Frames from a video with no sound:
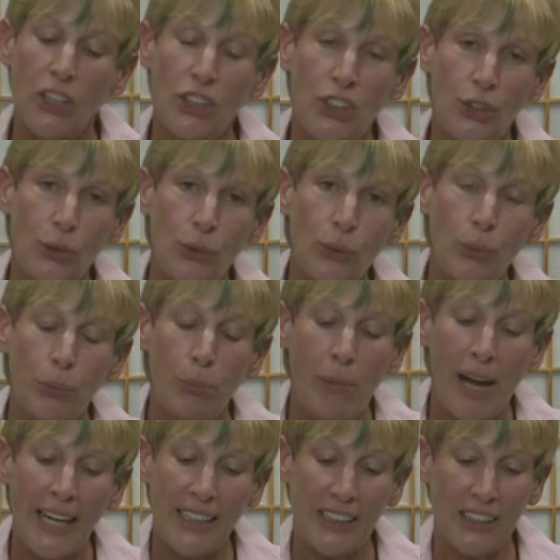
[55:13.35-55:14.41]
Two
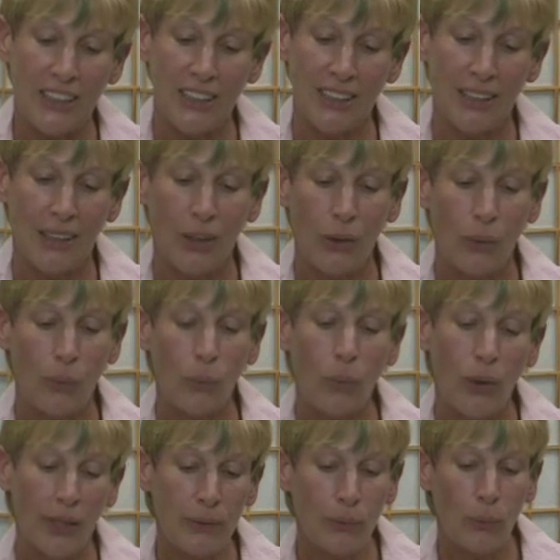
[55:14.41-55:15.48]
mice,
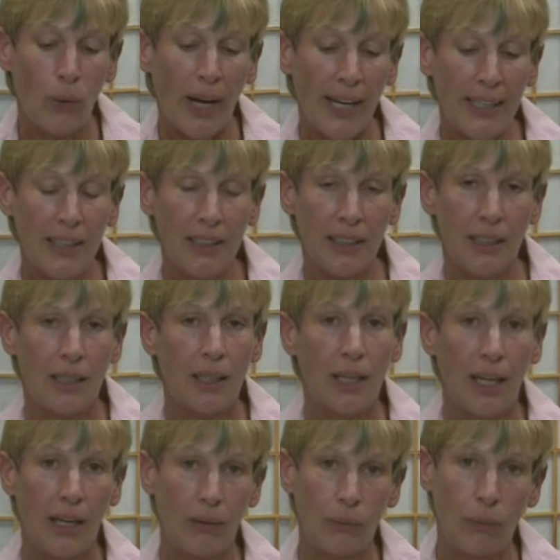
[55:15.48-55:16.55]
one white
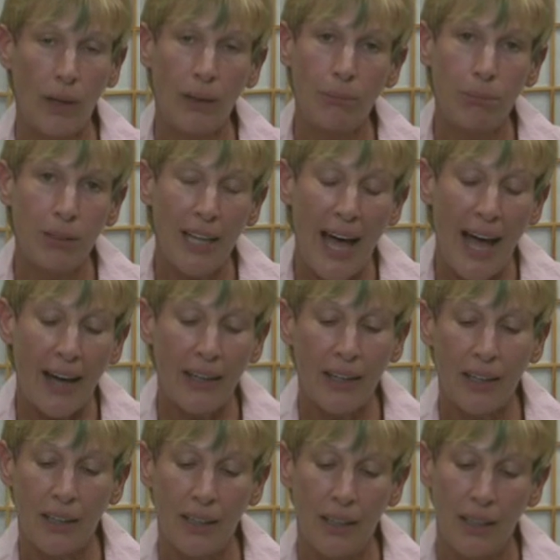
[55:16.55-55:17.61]
and one black,
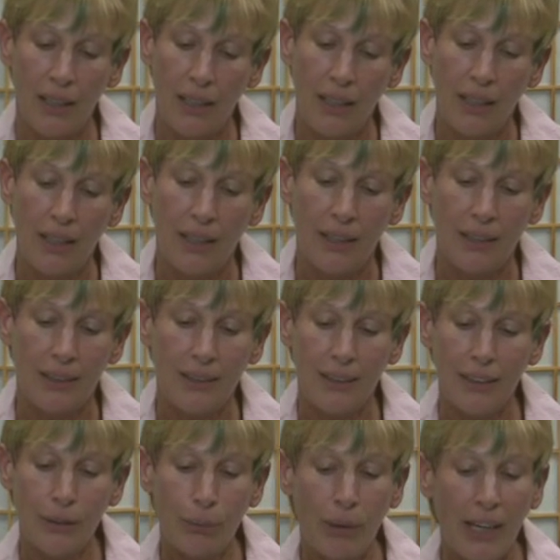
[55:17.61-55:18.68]

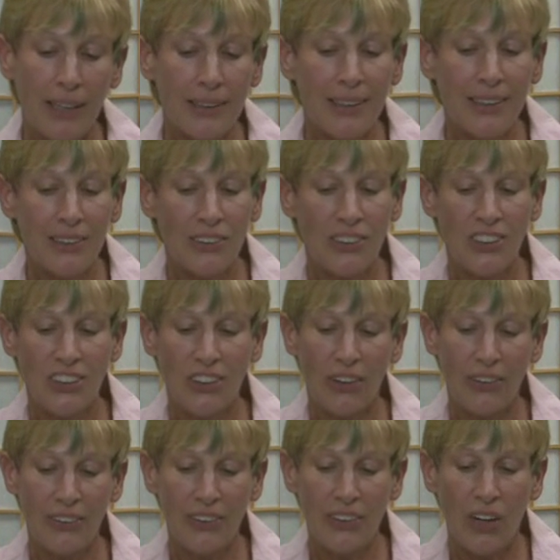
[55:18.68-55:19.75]
little by little
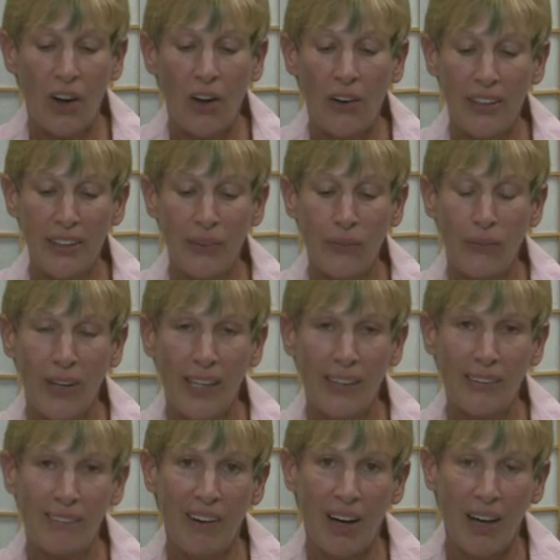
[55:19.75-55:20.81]
start gnawing away
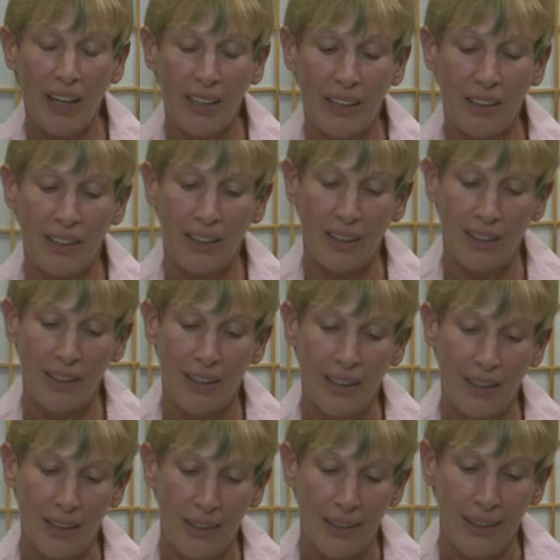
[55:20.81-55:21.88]
the vine.
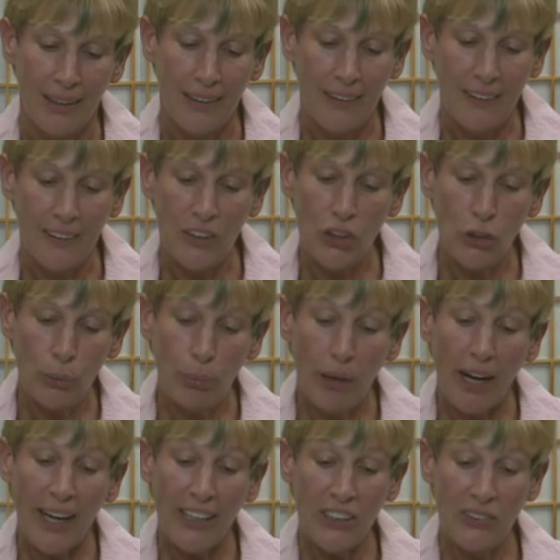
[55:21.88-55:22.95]

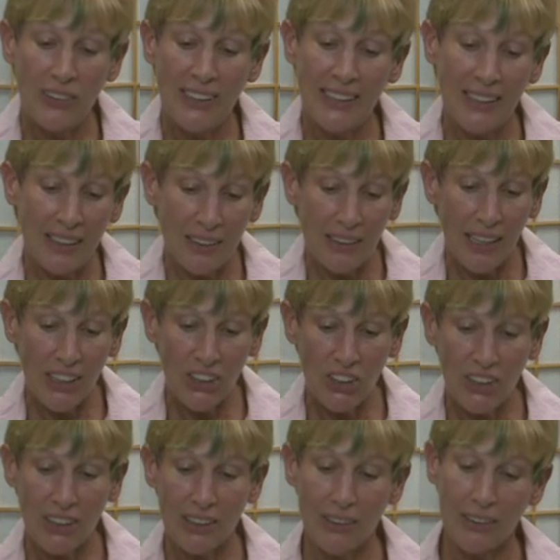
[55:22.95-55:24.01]
Nearby, you see a
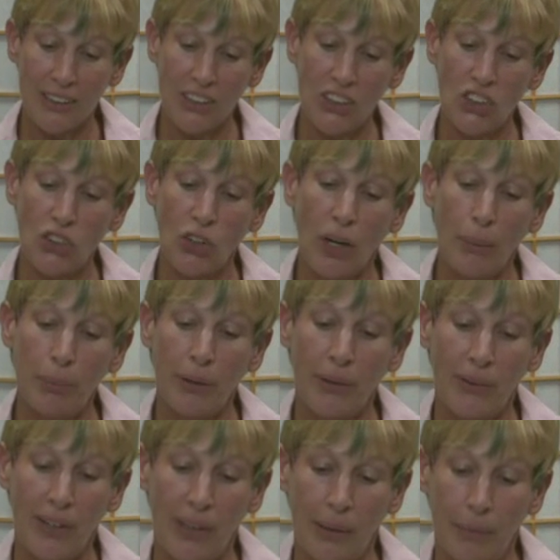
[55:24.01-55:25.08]
luscious looking
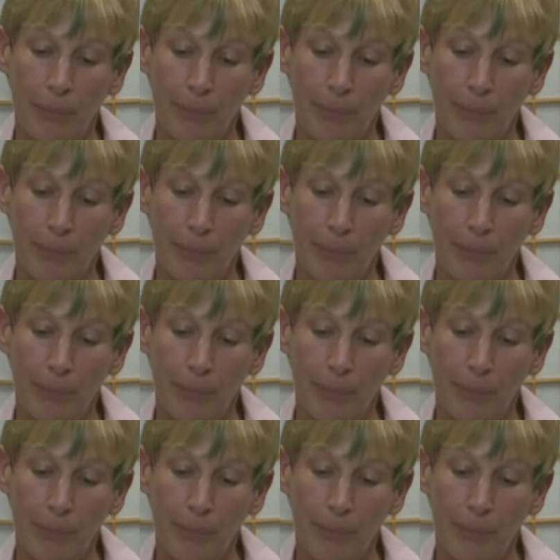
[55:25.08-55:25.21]
strawberry.